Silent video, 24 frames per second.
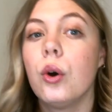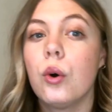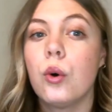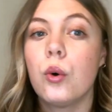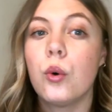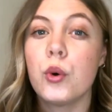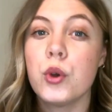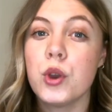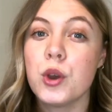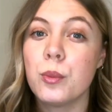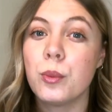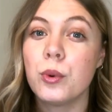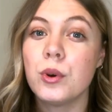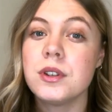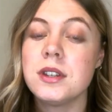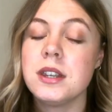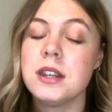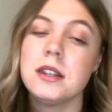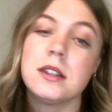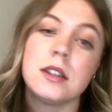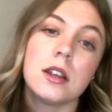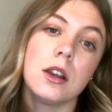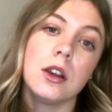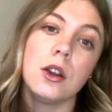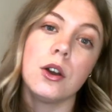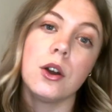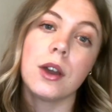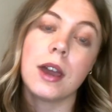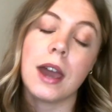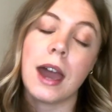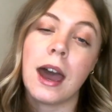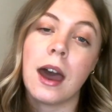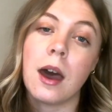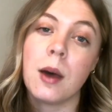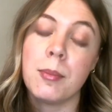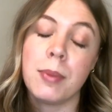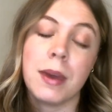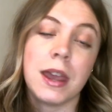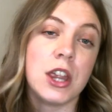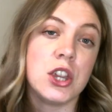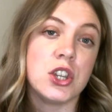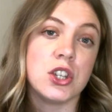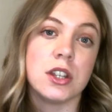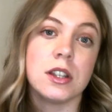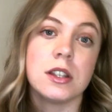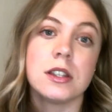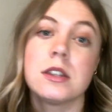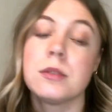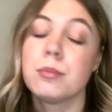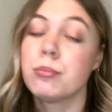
or you're wanting to look at a patient's